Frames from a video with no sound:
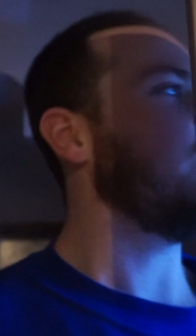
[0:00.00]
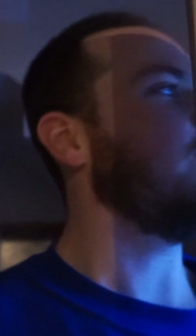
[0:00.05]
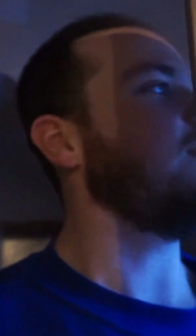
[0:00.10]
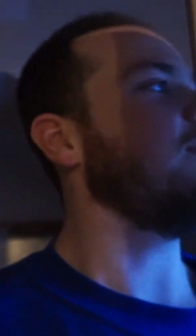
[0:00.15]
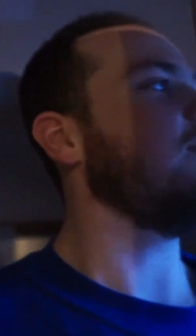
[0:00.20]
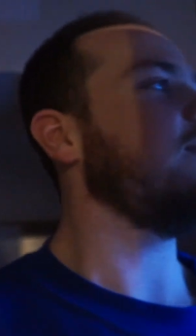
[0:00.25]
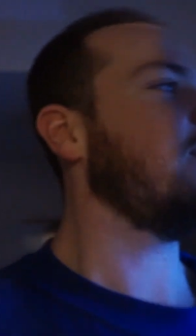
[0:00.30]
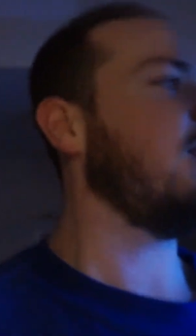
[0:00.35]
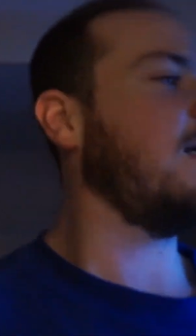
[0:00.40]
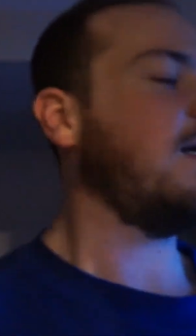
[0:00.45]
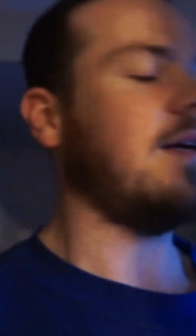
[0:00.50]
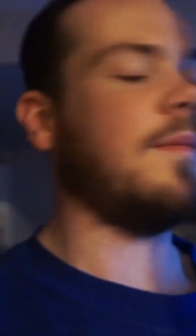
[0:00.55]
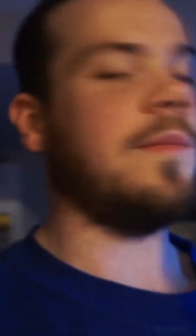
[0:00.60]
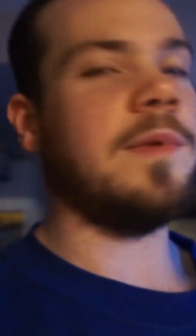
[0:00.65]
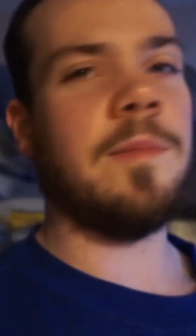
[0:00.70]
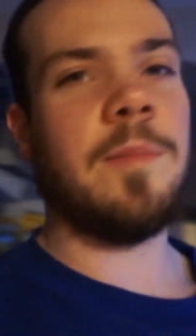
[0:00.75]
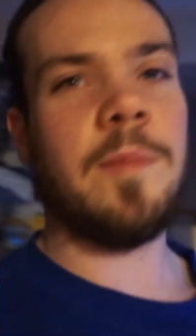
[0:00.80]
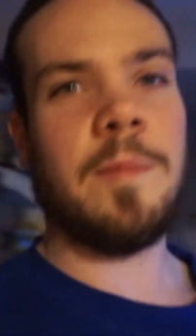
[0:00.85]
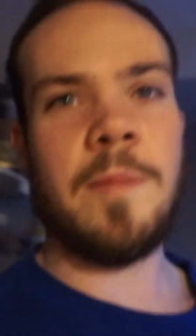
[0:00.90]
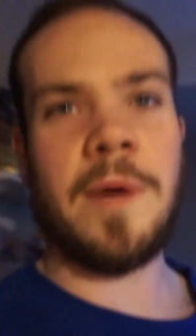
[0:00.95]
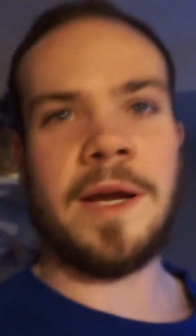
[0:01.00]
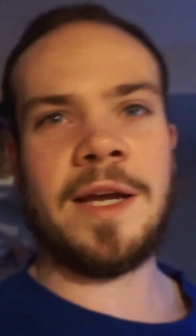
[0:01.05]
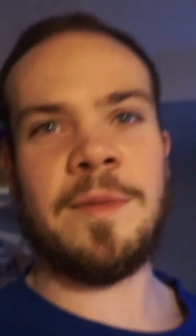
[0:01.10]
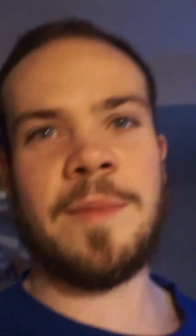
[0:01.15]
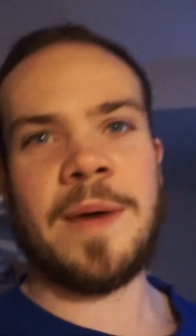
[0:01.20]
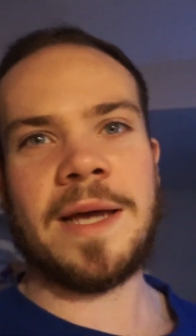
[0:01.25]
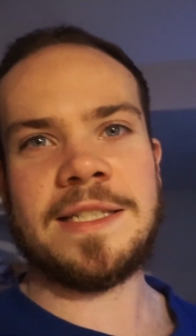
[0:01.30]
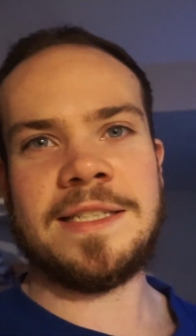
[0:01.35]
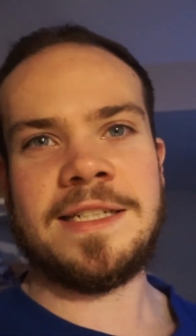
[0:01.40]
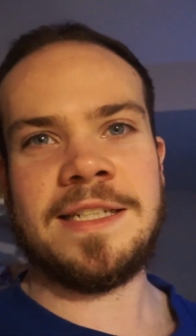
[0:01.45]
but yeah, my
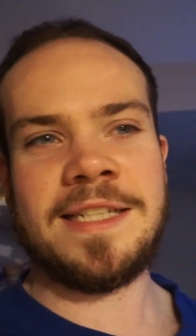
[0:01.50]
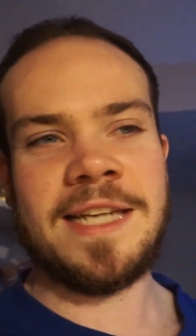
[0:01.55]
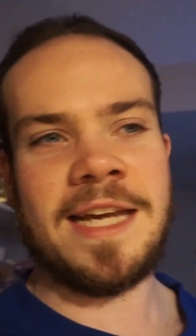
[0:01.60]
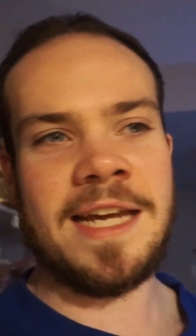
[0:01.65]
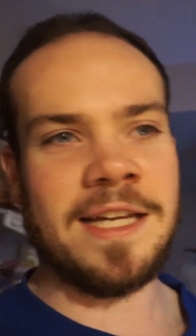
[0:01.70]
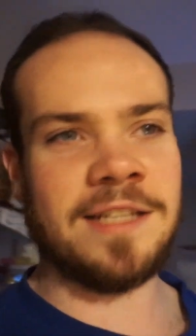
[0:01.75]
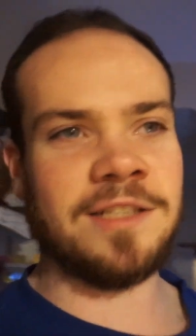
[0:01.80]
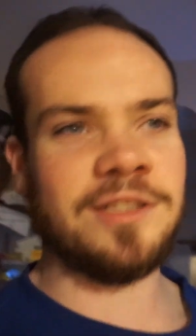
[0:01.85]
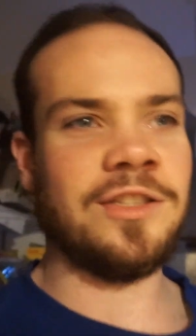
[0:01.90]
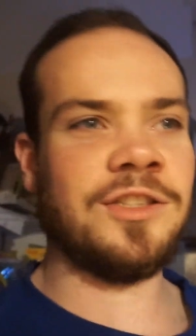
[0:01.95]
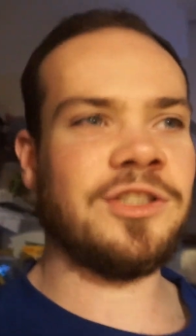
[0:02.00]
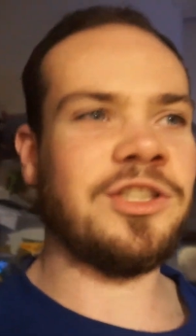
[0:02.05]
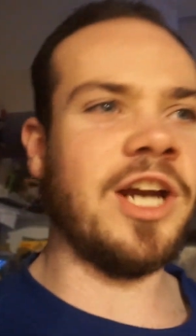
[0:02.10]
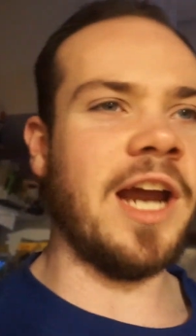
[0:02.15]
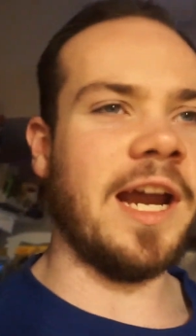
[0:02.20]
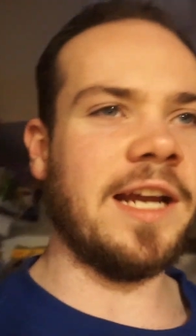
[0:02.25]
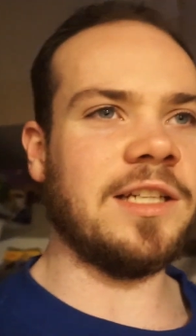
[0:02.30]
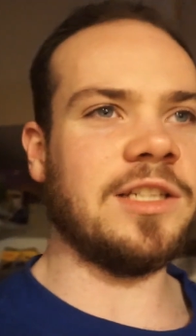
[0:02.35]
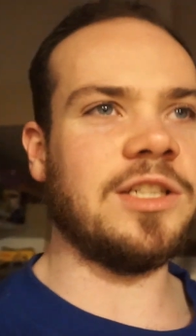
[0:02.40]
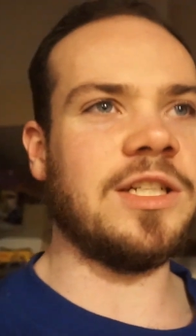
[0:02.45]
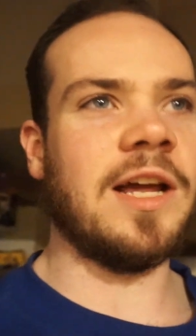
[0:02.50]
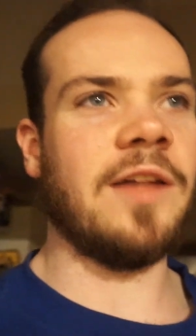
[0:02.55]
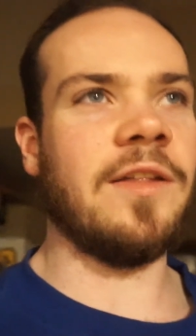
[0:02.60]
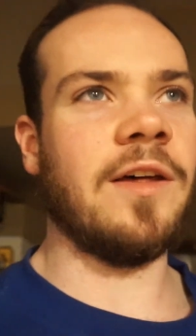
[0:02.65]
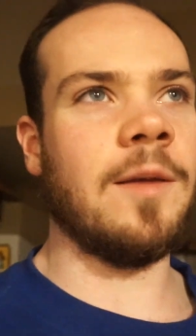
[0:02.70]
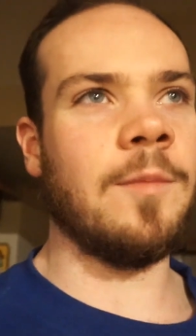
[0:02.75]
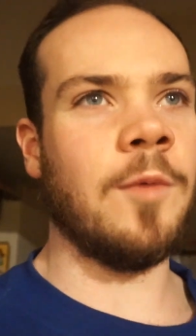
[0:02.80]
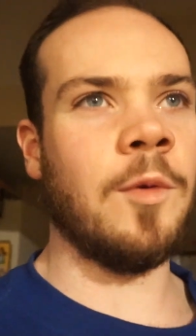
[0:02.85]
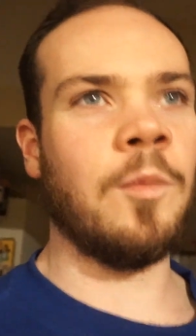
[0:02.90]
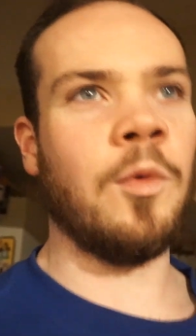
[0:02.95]
capacity to eat has just changed now
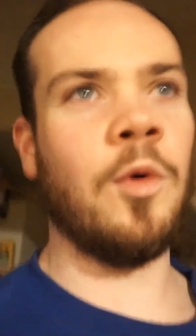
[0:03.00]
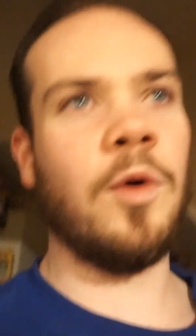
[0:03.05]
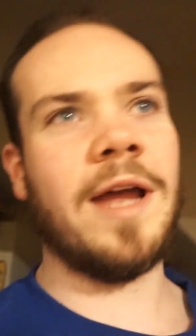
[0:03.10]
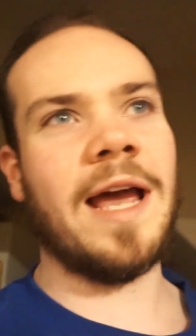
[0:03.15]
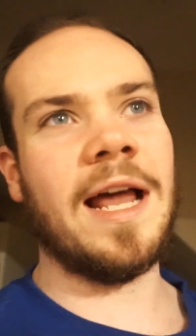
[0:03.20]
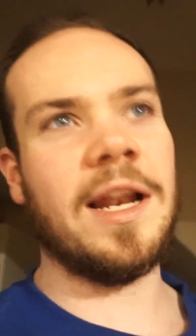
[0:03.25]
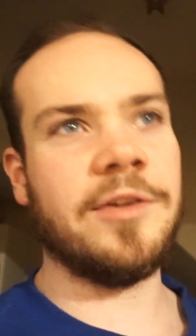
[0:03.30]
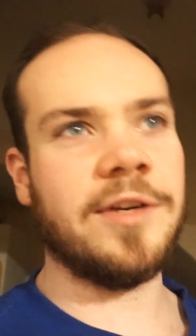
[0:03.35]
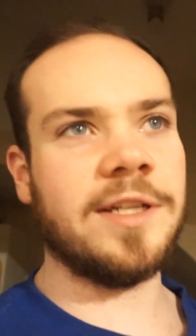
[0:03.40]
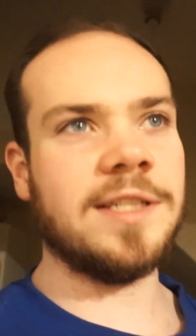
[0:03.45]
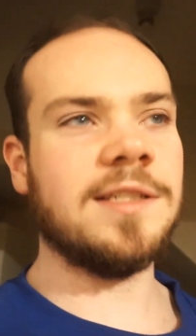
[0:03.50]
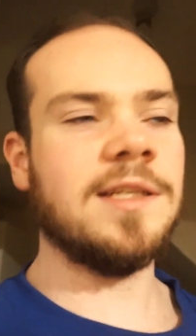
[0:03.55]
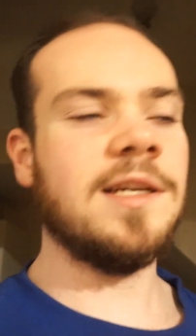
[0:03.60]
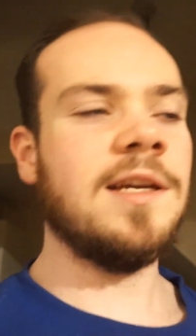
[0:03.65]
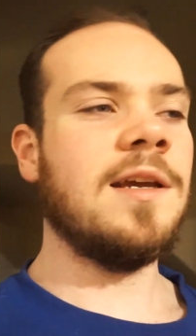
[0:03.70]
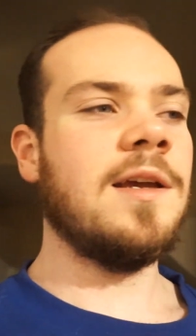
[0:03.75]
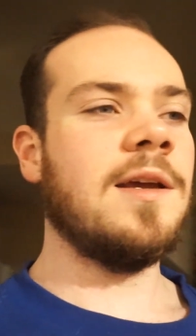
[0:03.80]
that I'm on more calories.